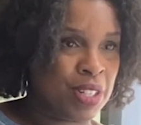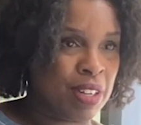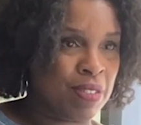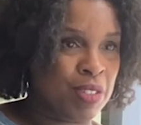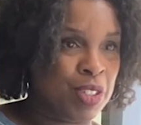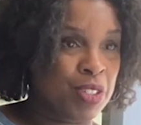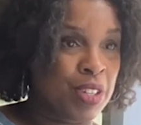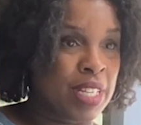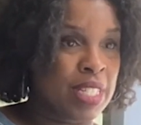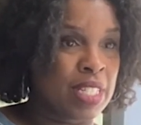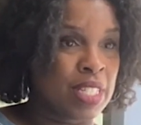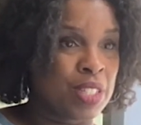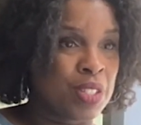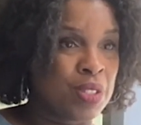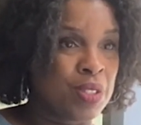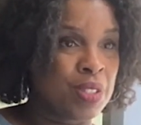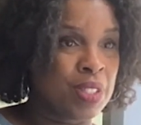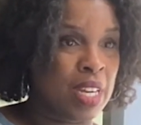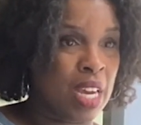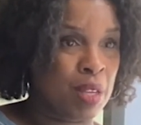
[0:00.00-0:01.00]
of a
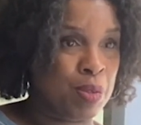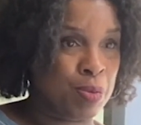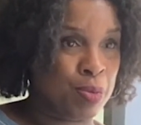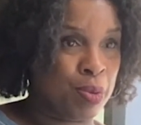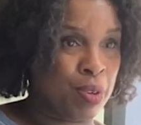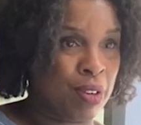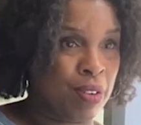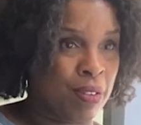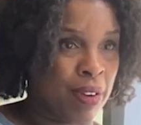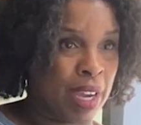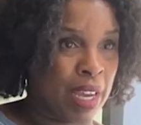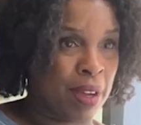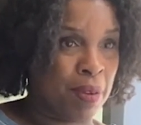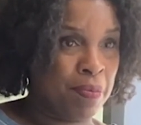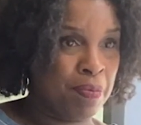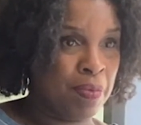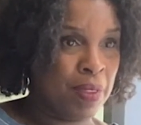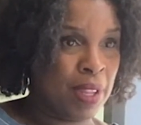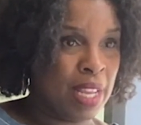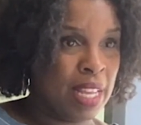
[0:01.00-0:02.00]
transitional jobs
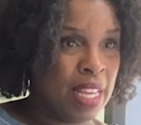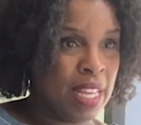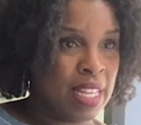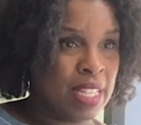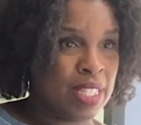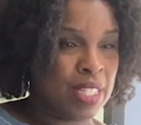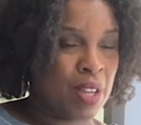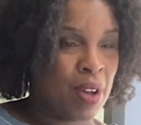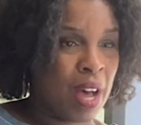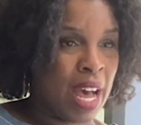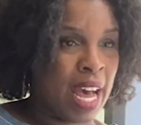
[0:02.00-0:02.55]
program. So